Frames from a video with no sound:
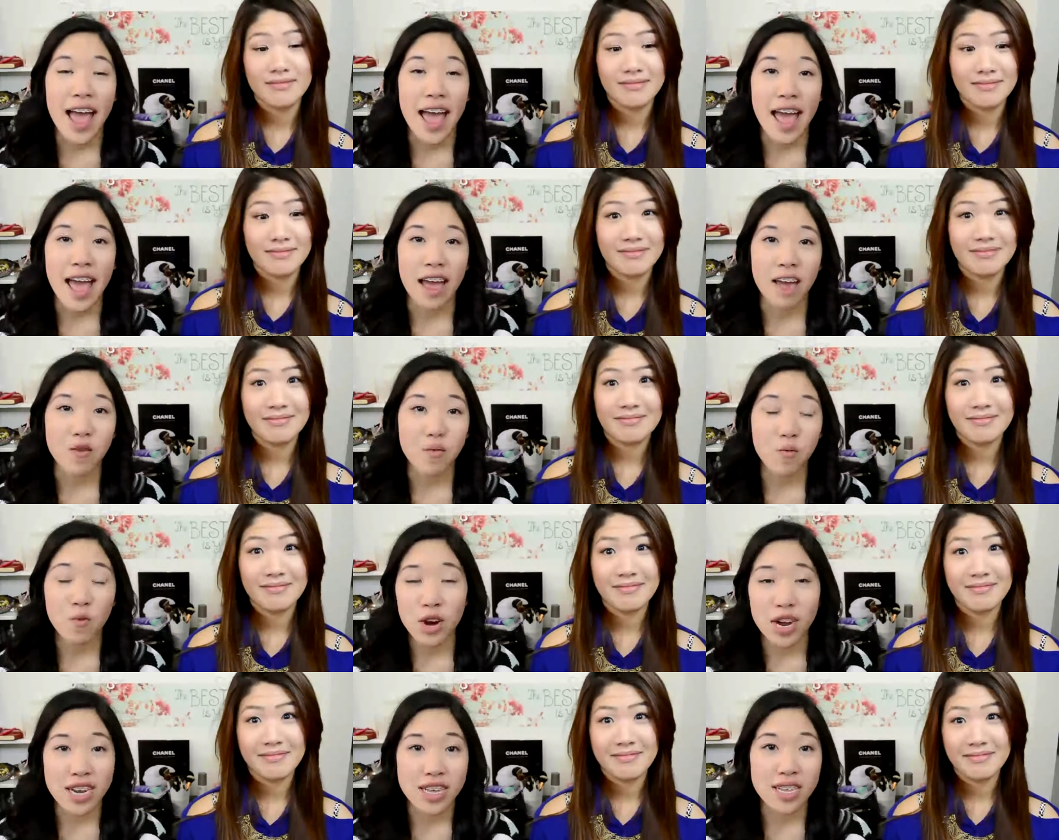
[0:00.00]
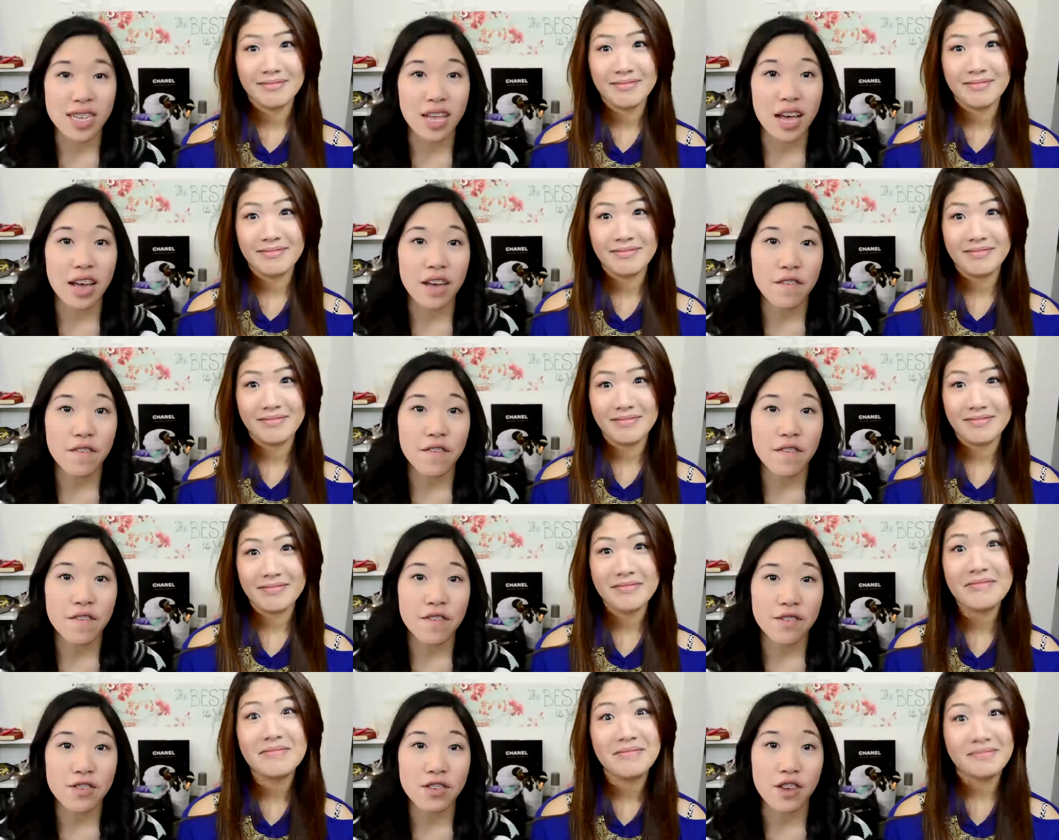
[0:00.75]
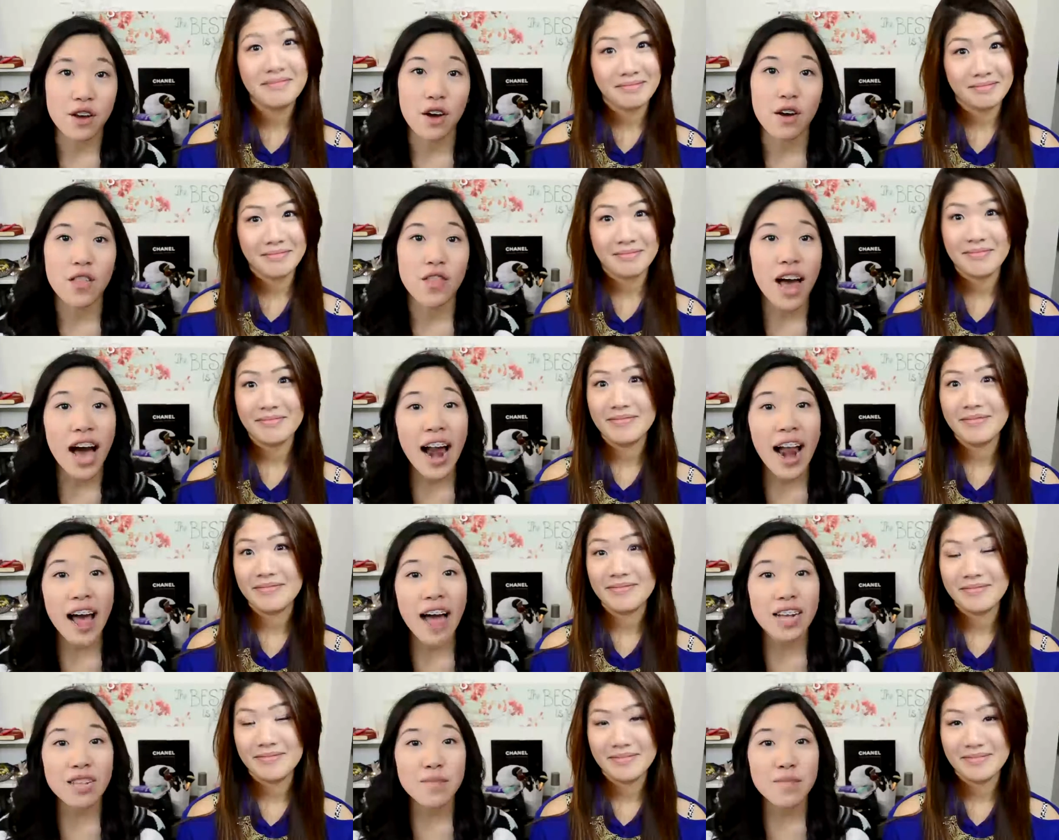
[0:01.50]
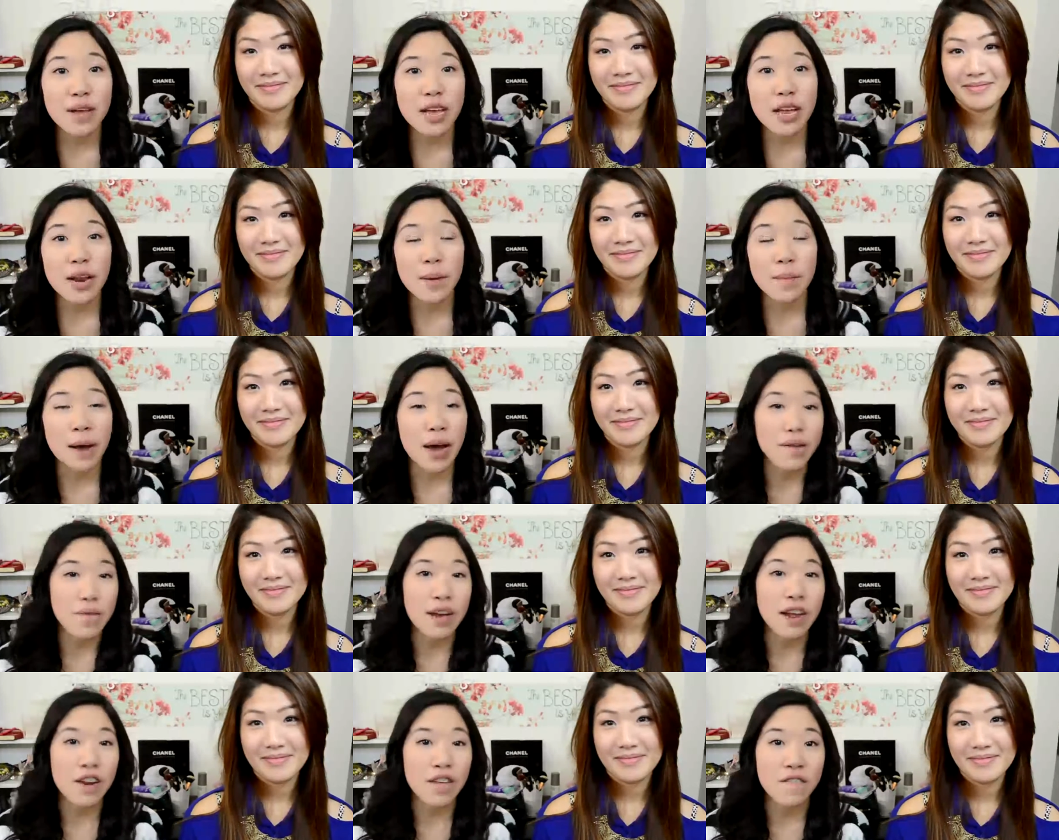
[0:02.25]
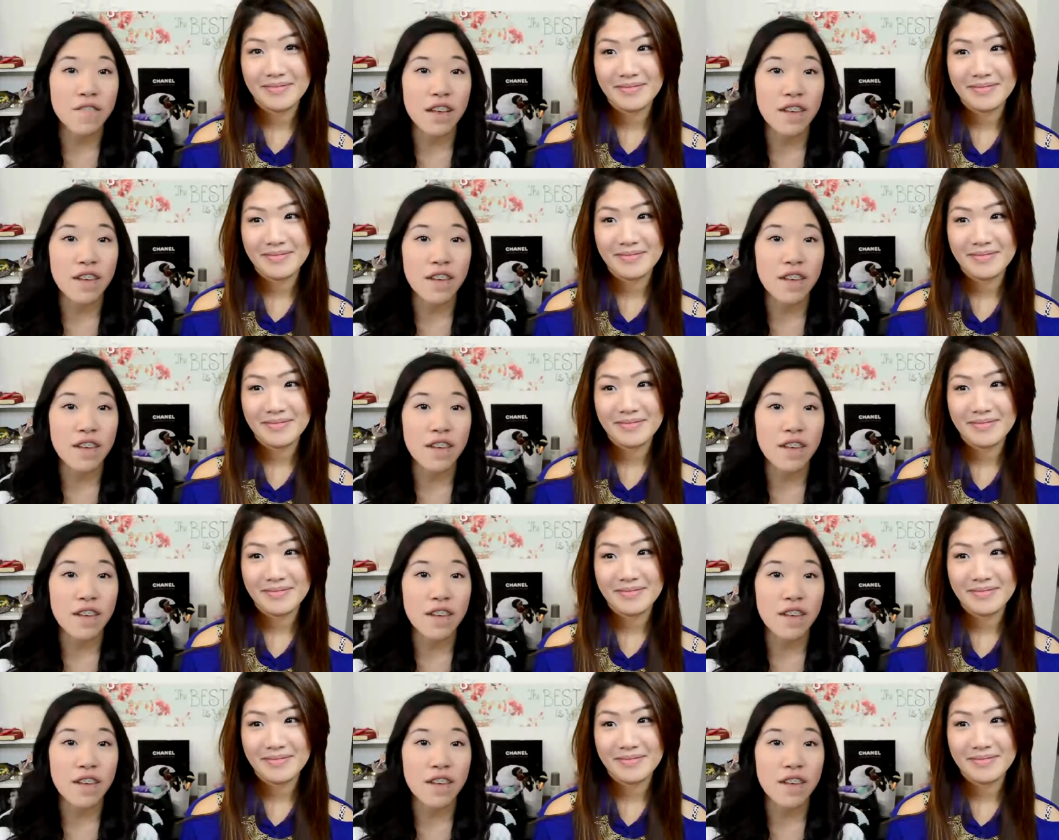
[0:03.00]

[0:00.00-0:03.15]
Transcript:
Speaker 1: and what is life. So that has been my random